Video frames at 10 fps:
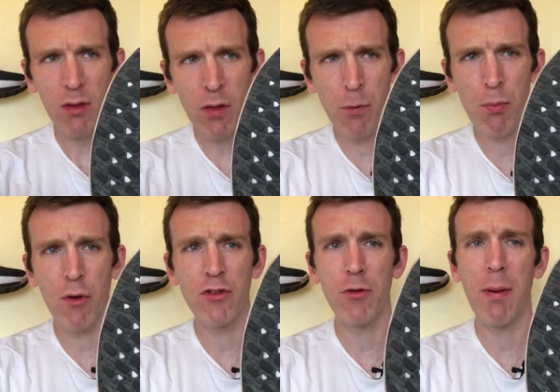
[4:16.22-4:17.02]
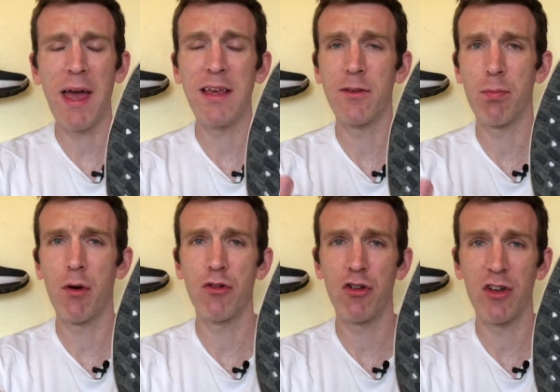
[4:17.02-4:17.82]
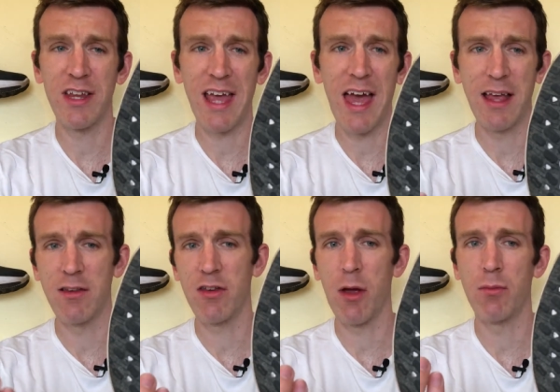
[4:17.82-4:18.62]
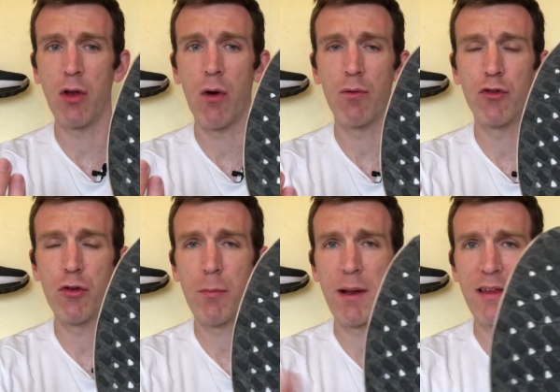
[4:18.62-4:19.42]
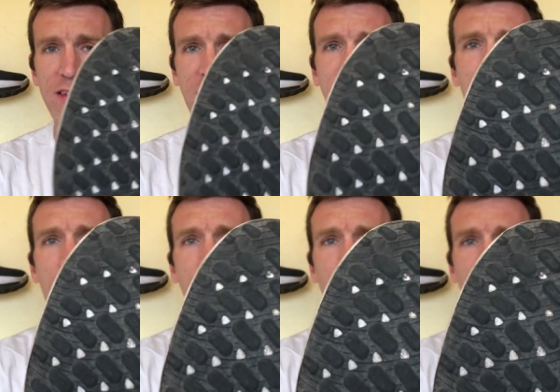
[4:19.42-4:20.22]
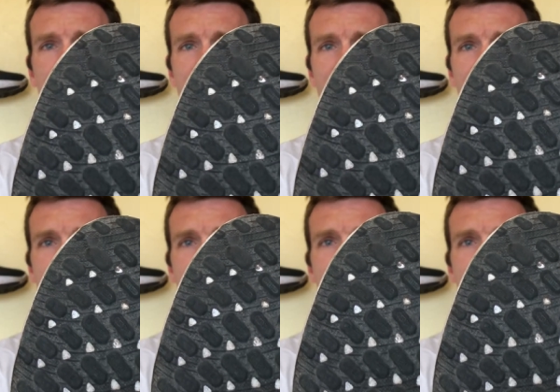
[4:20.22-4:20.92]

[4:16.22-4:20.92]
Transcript: The price you pay is the price you're going to get in terms of durability. As you can see,